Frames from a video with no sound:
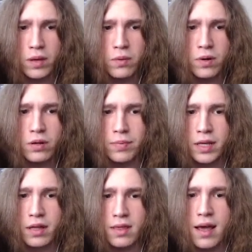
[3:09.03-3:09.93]
will be
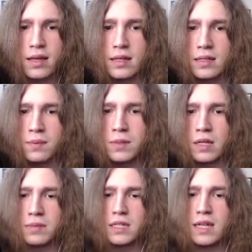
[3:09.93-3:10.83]
unlocking some
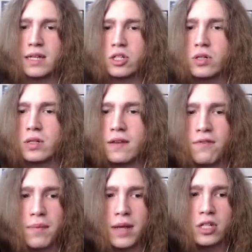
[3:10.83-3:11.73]
substantial
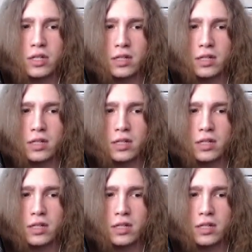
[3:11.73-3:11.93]
information